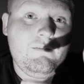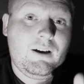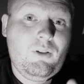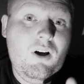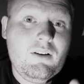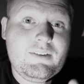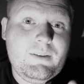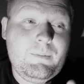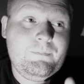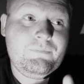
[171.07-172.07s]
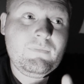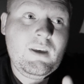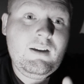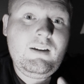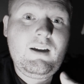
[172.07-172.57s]
If I lost,
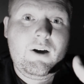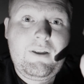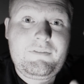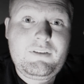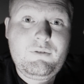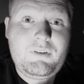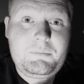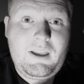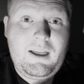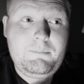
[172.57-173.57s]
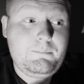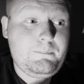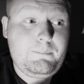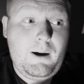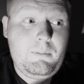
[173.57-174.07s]
I'd have to do some kind
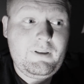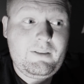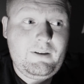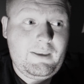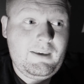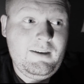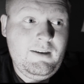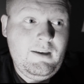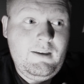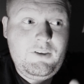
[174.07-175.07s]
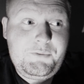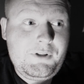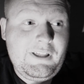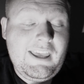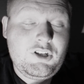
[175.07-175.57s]
of public like
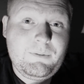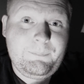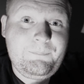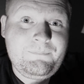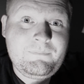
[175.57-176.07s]
humiliation.